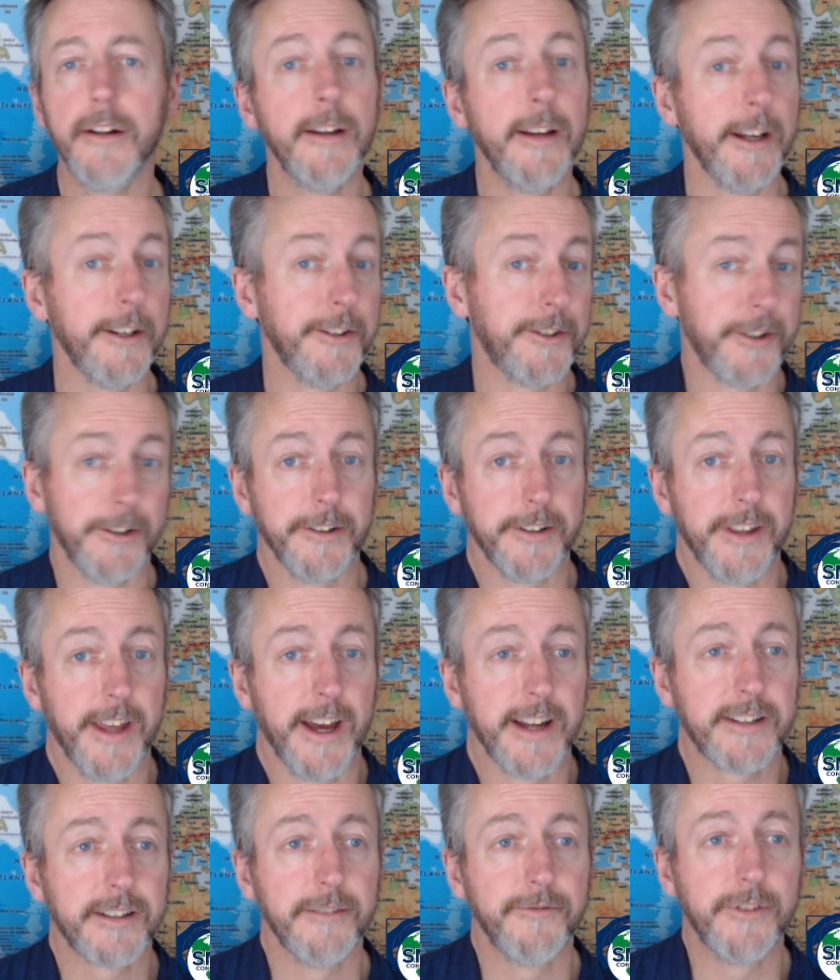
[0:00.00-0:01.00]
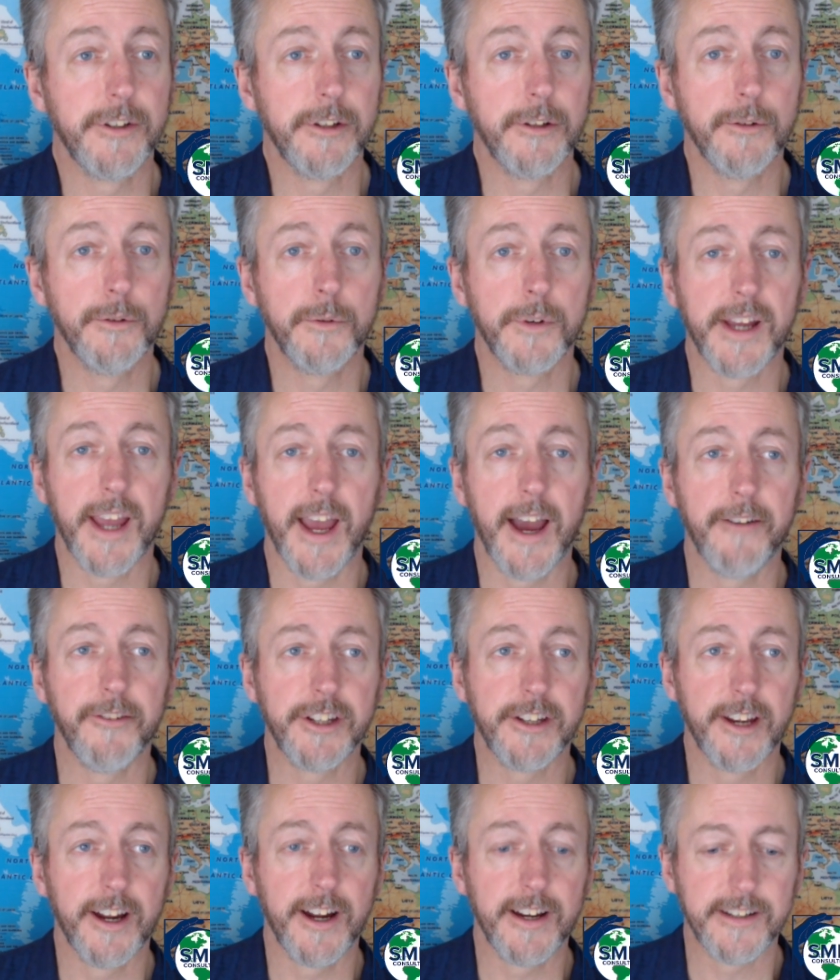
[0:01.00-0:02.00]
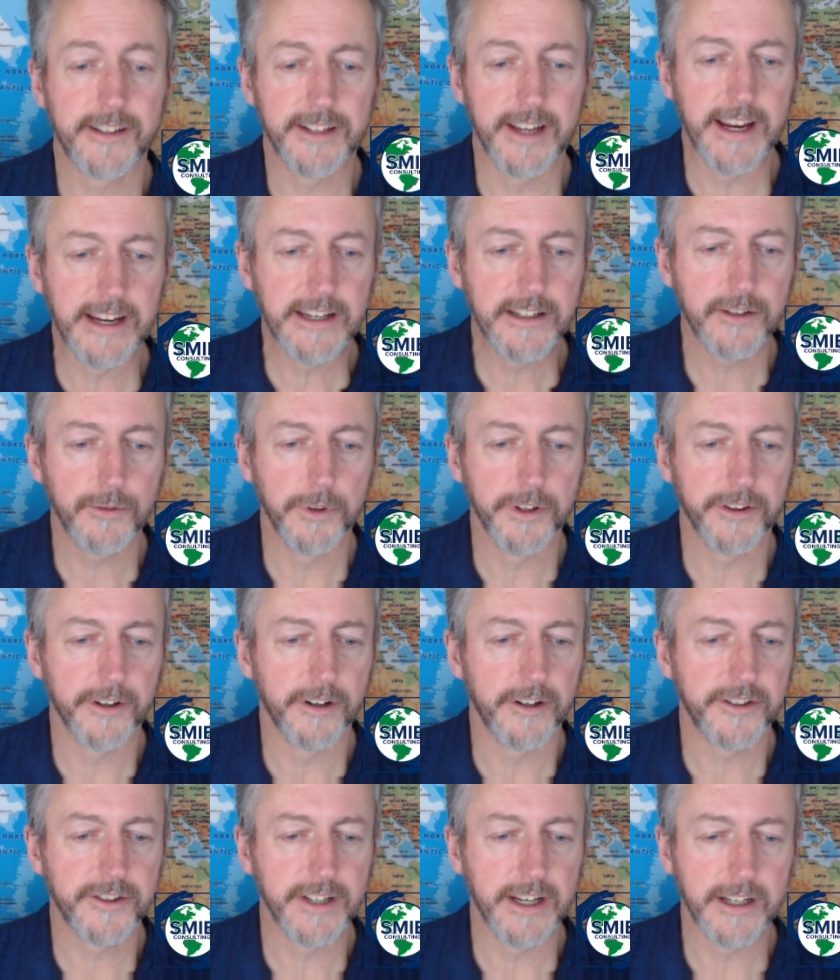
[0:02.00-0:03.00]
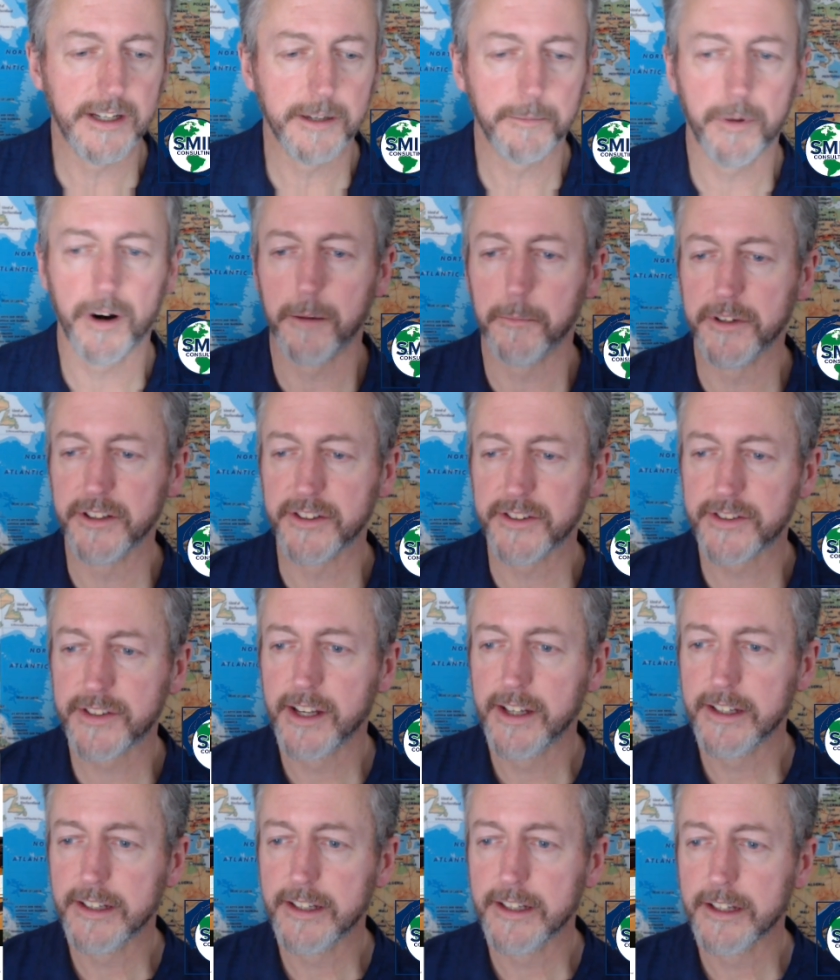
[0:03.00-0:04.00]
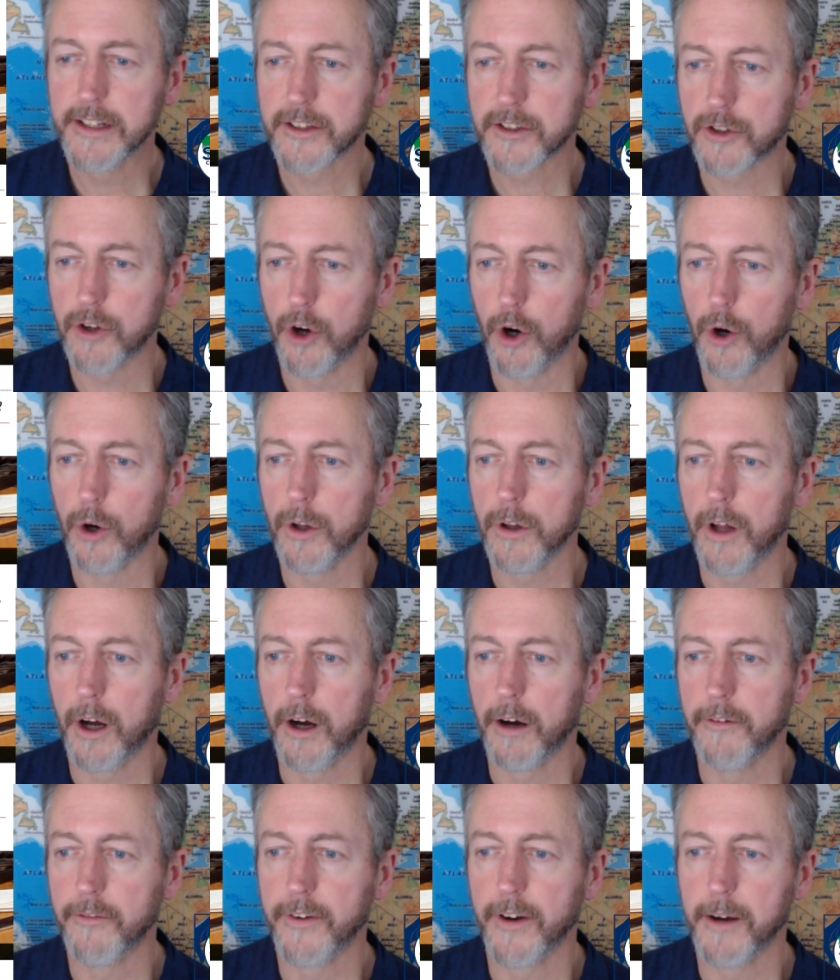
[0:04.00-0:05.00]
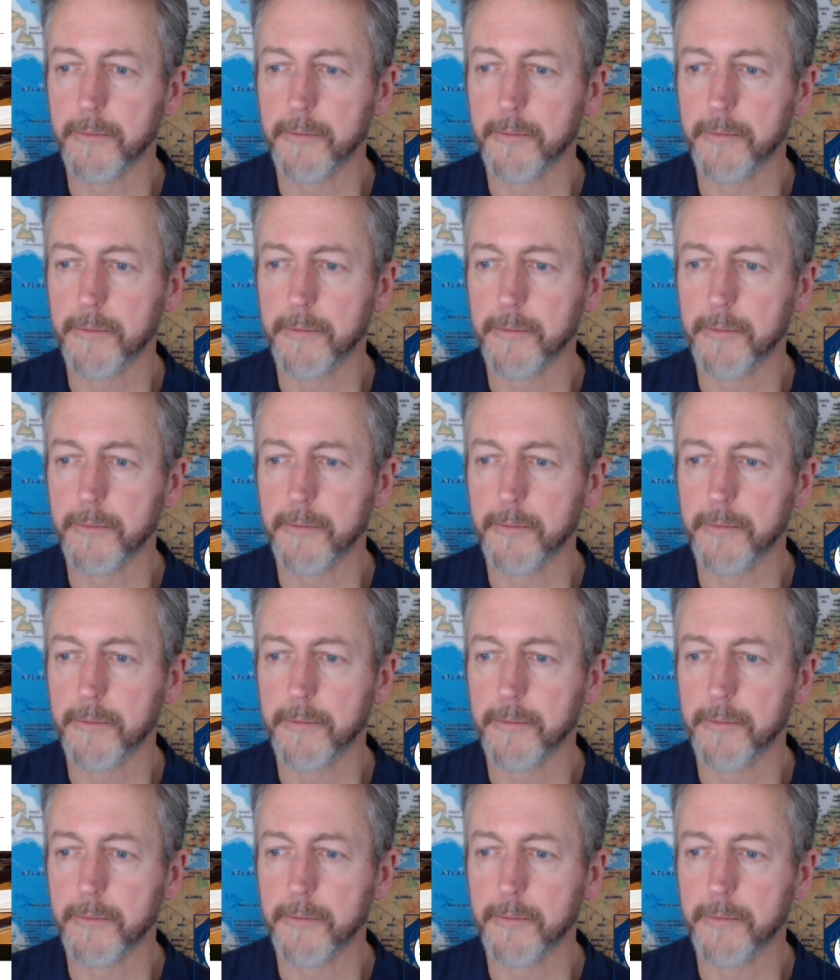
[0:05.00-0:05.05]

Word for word: And certainly that's a view we have in the United States with our State Department's goal of